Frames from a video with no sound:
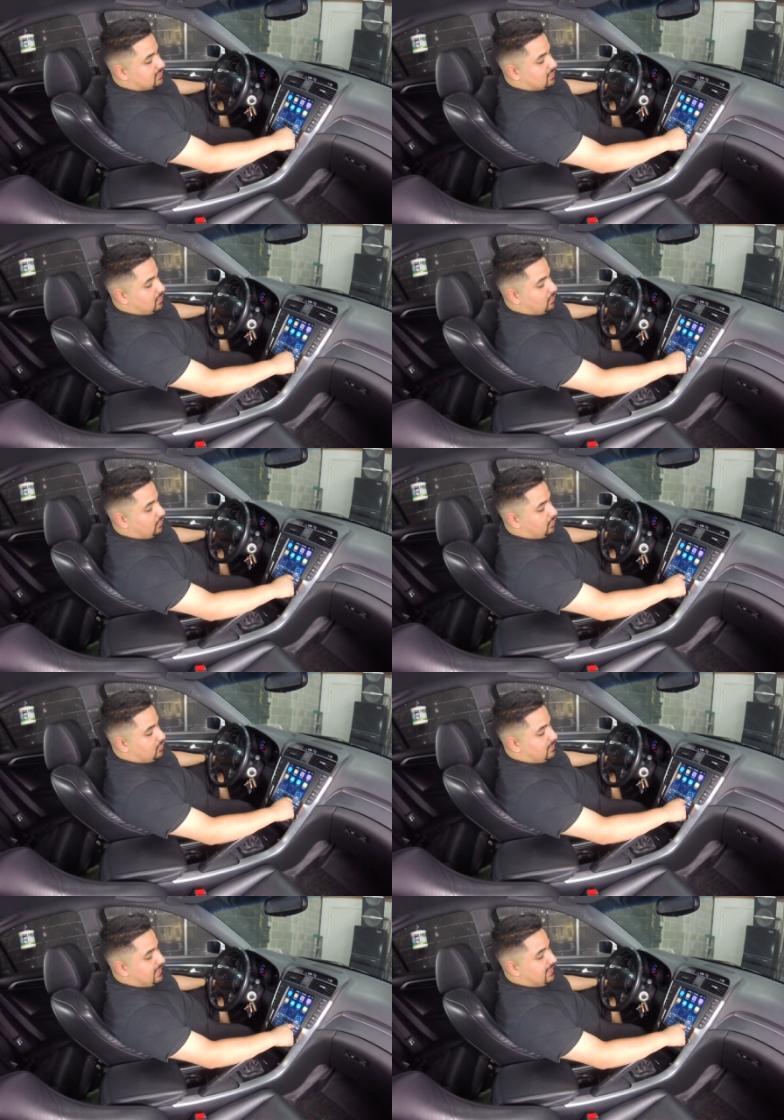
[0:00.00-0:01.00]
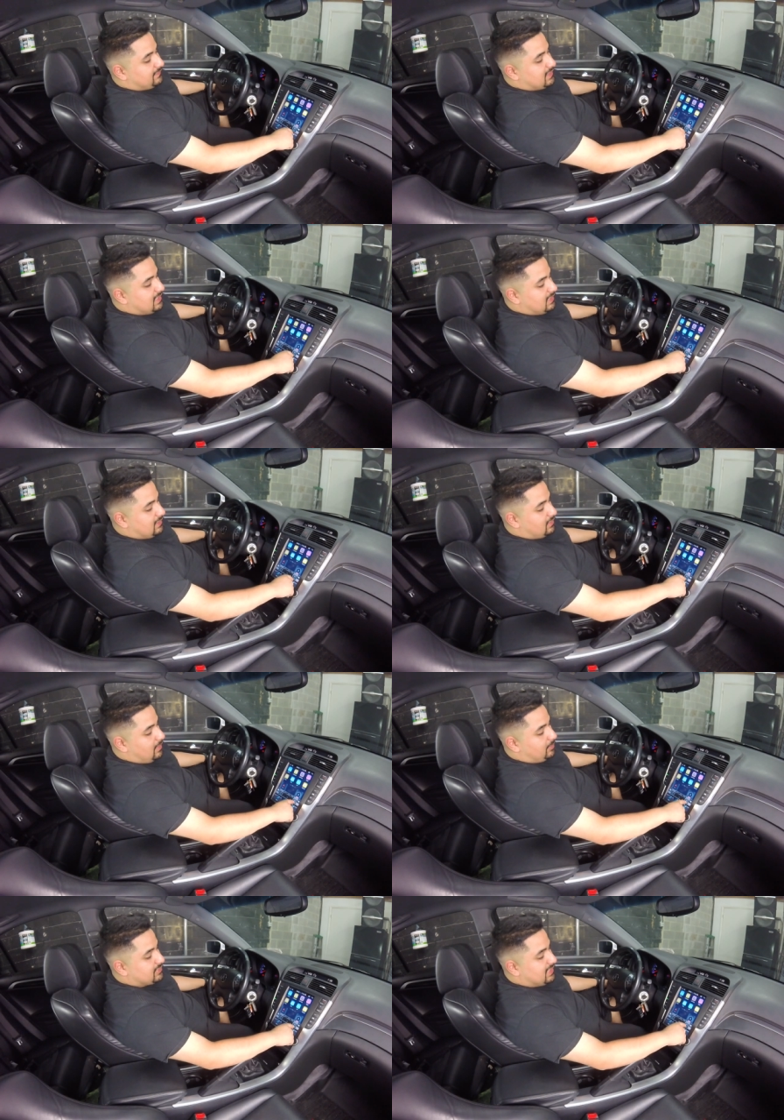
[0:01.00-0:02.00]
So you might have to hit it a
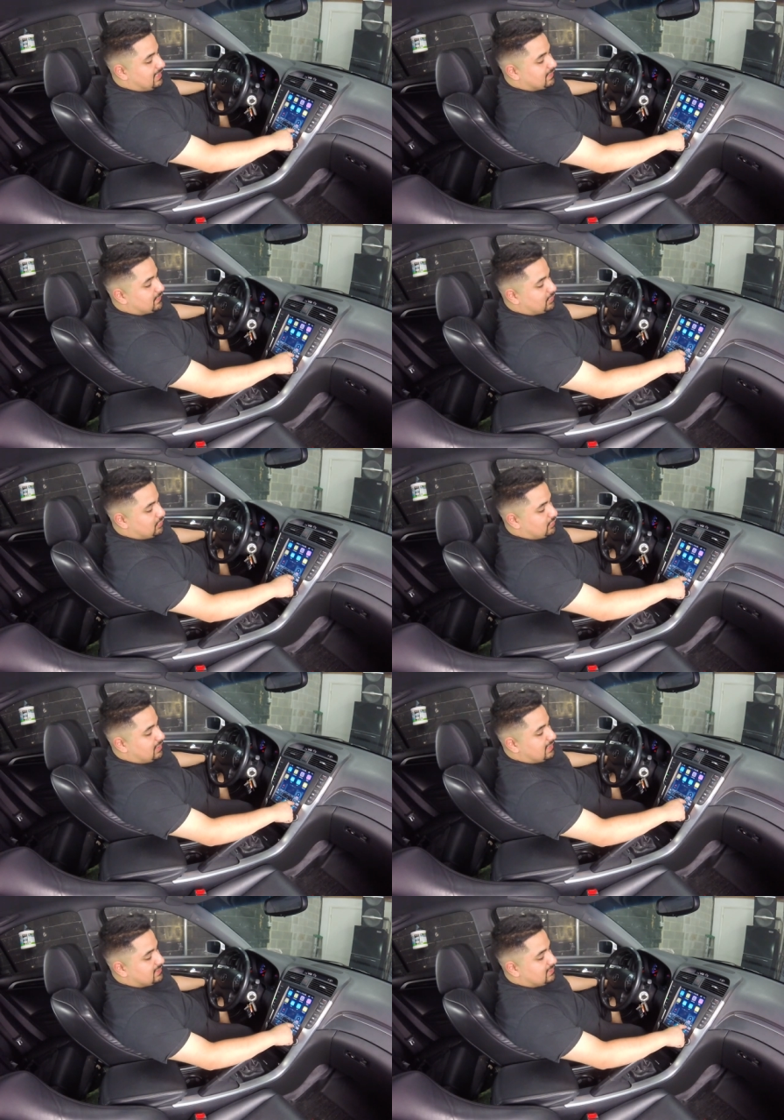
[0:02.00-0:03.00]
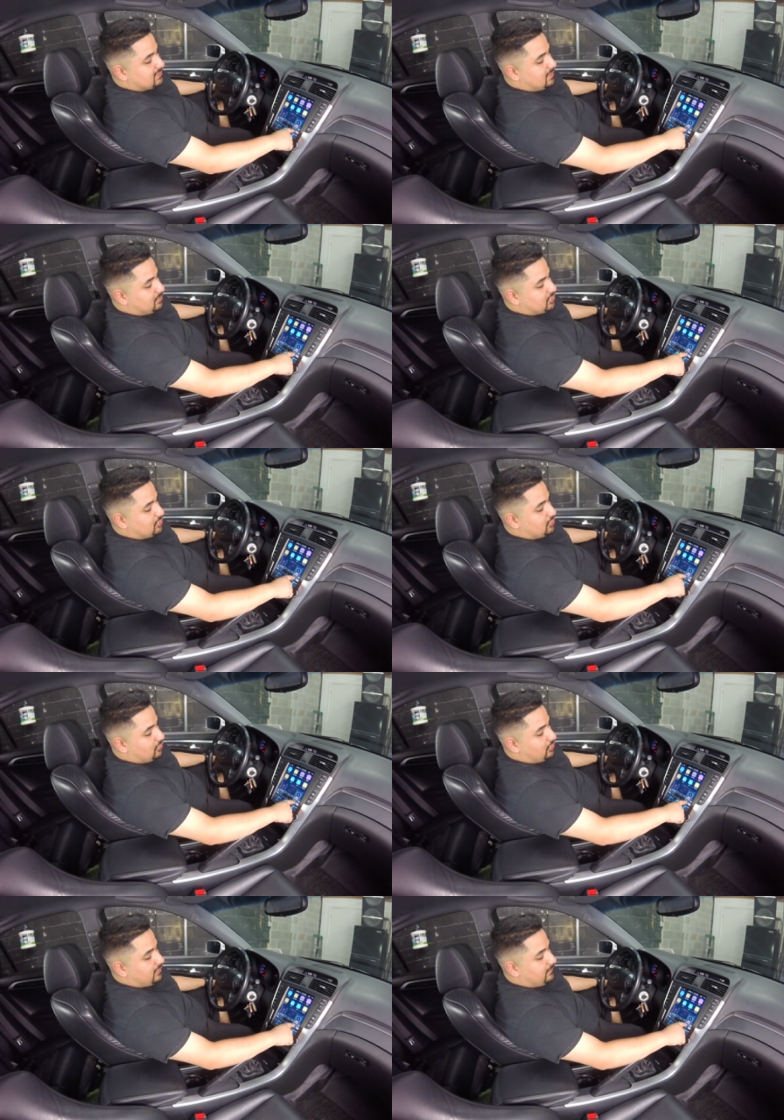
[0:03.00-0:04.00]
couple times for you to get to the temperature you're
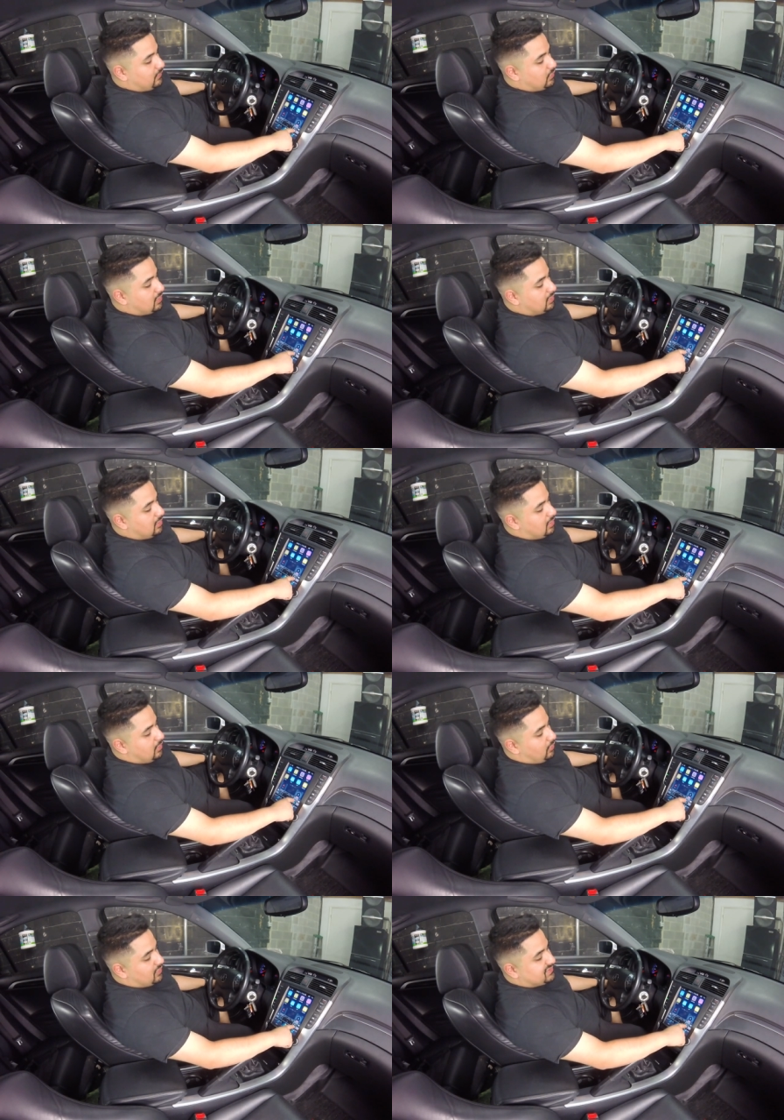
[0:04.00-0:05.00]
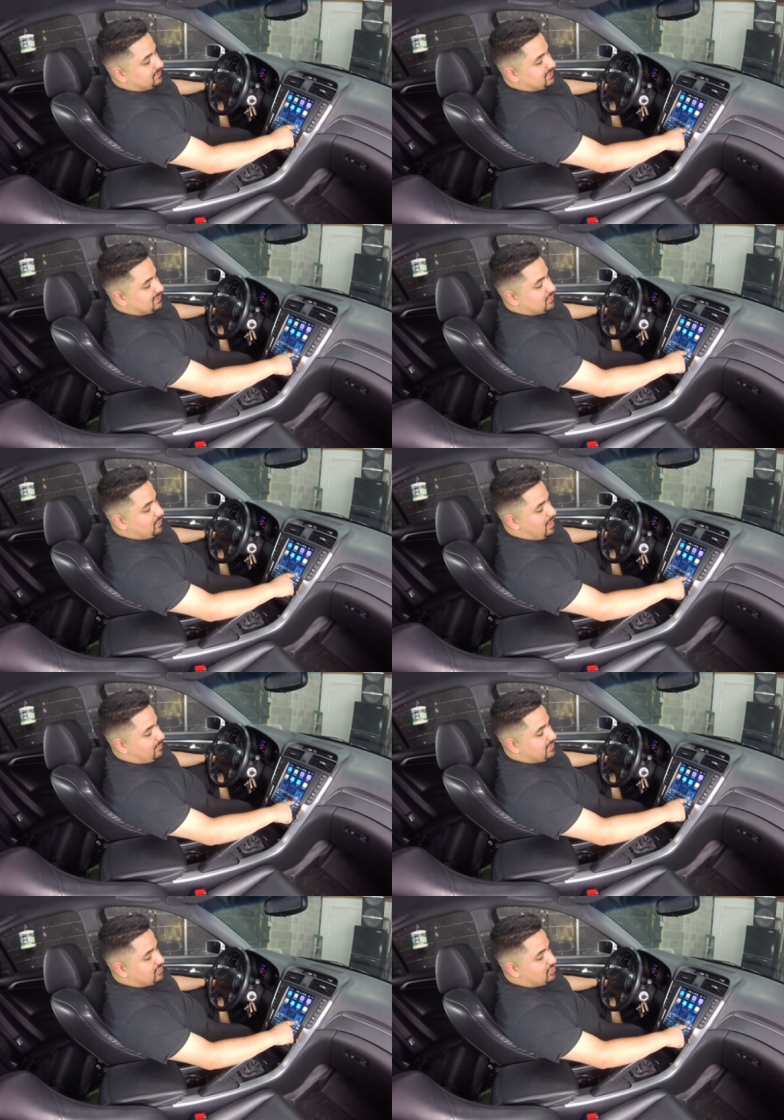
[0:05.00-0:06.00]
looking for, or sometimes you
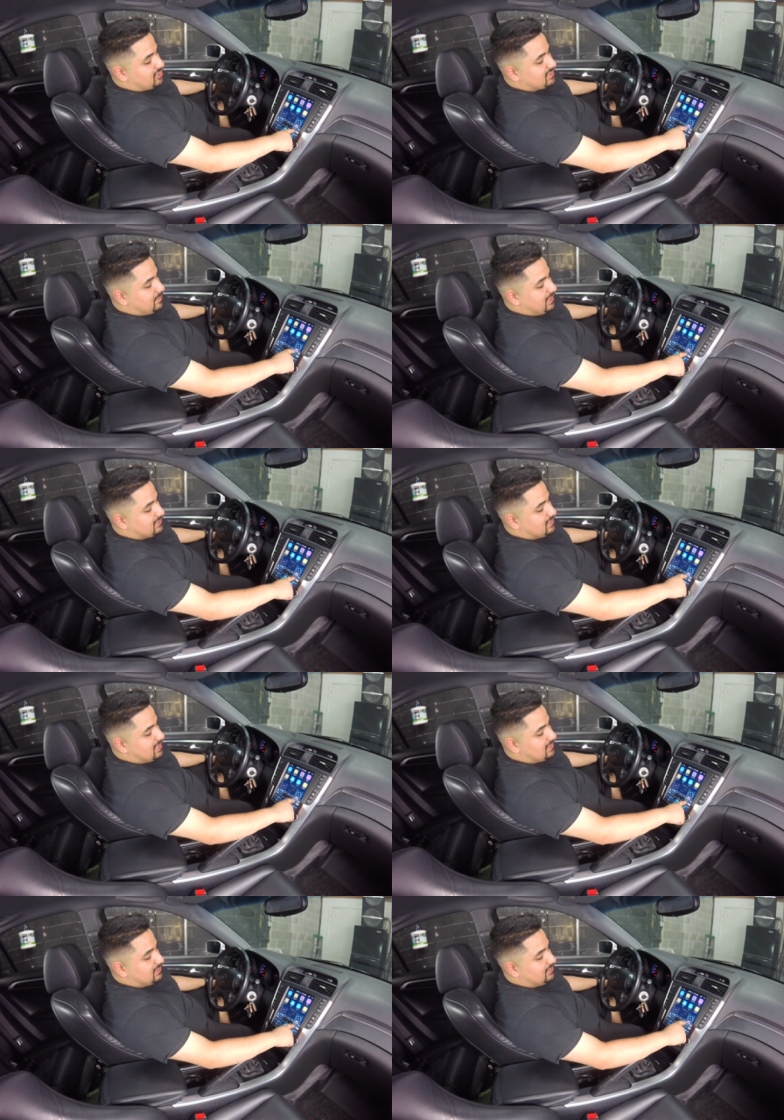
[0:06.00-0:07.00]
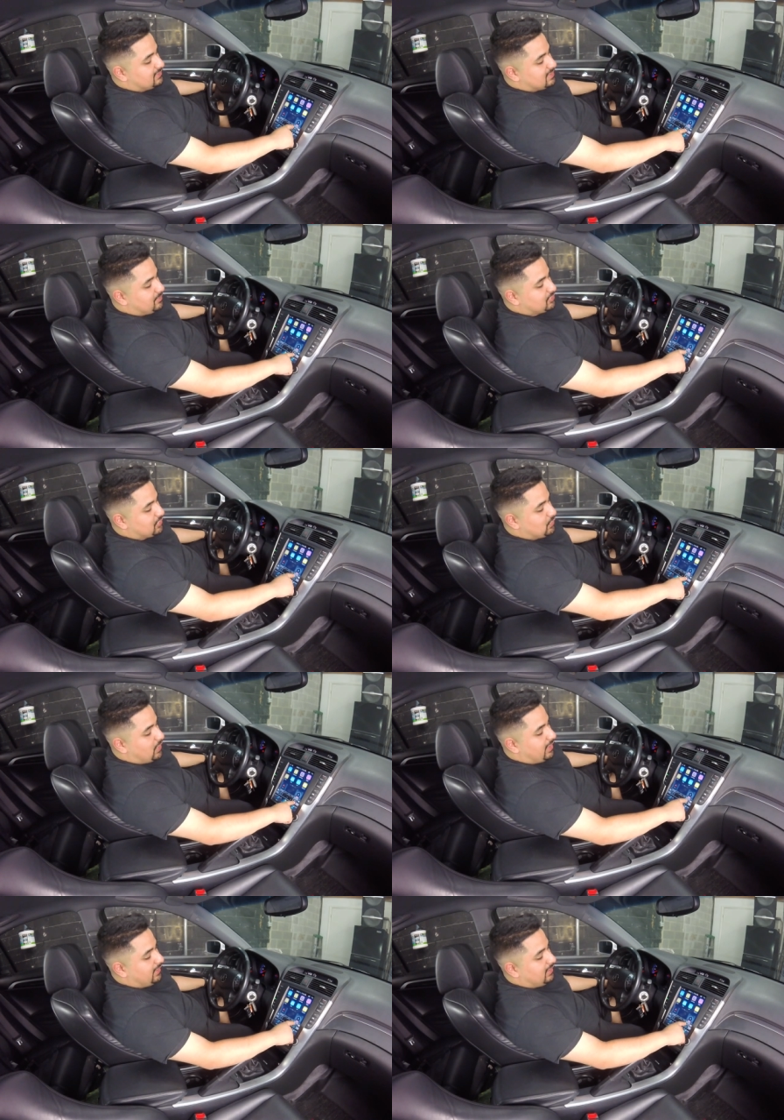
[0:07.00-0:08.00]
might be just about to hit the temperature you
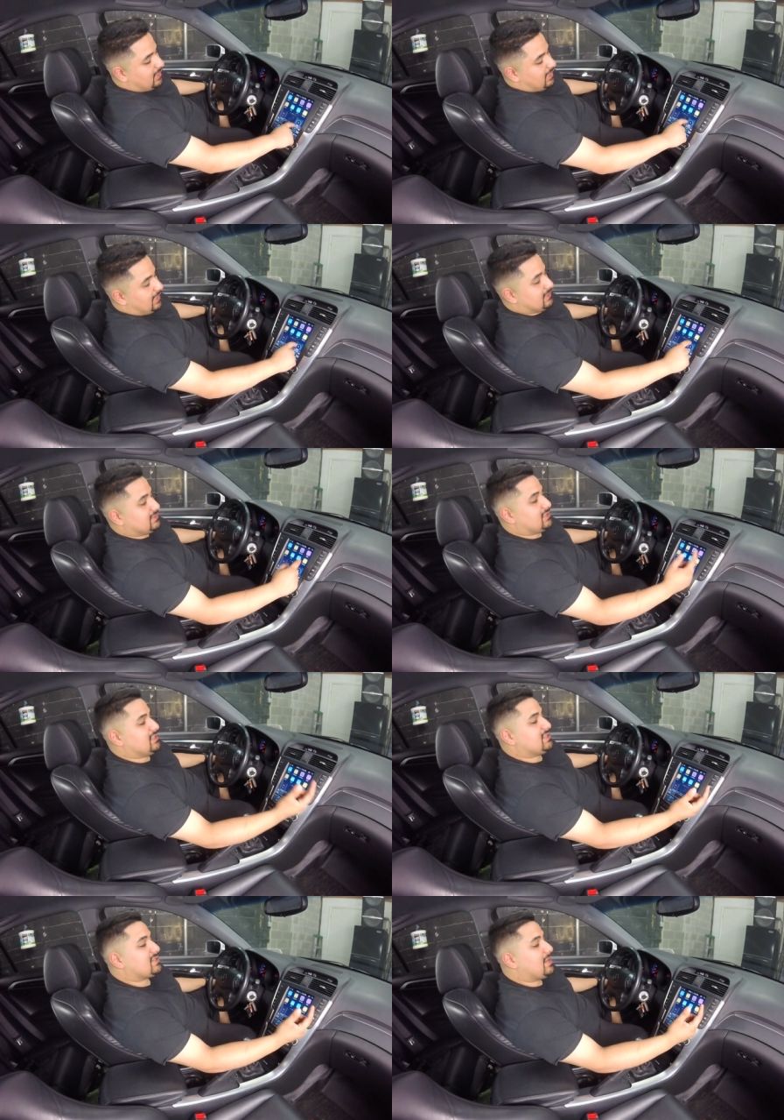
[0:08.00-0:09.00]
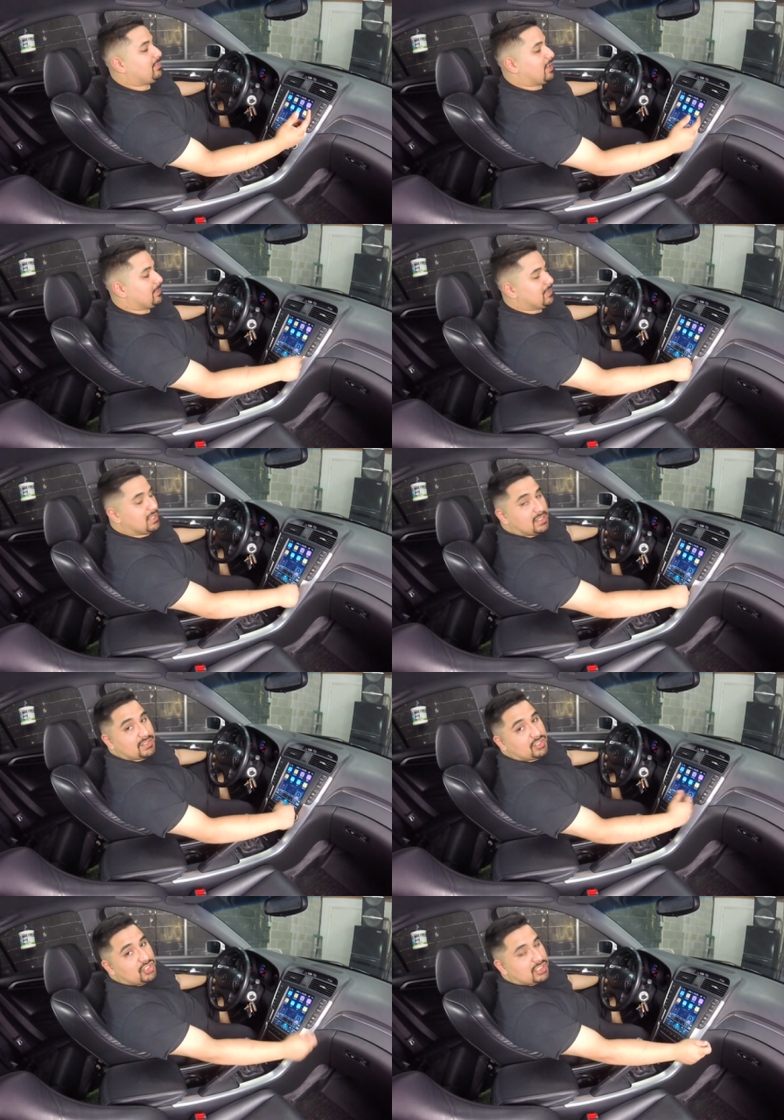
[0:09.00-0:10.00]
want and it's going to skip up.
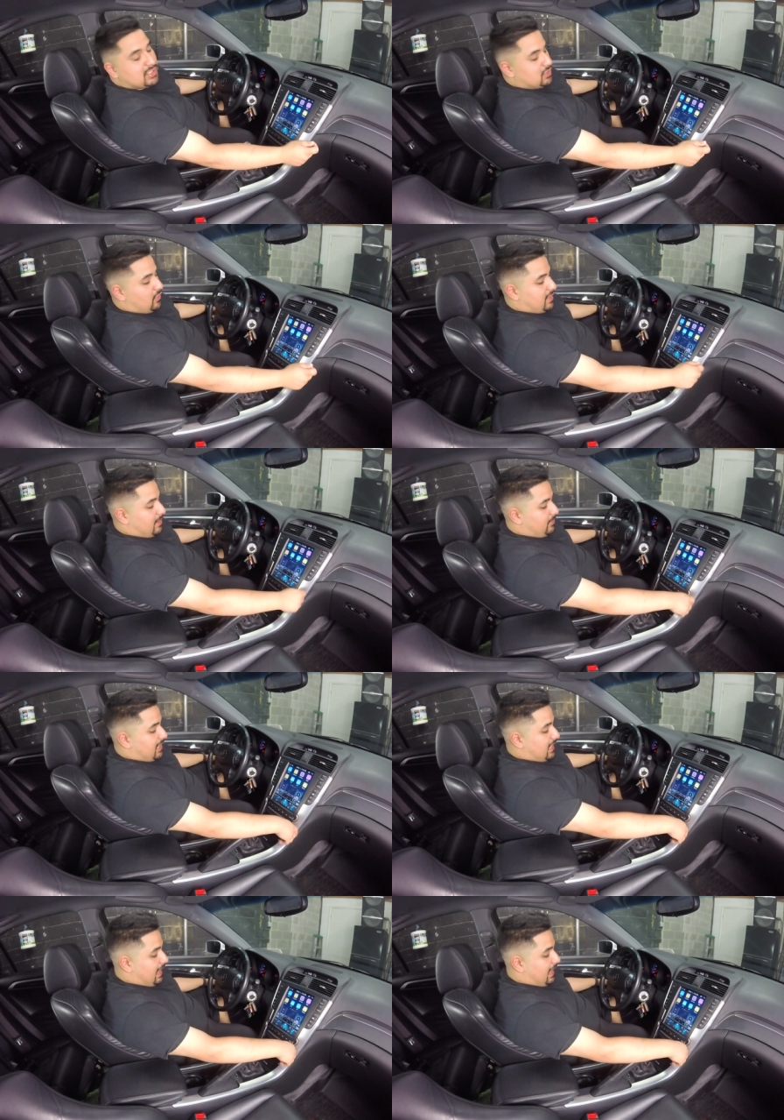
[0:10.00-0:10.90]
So just know that might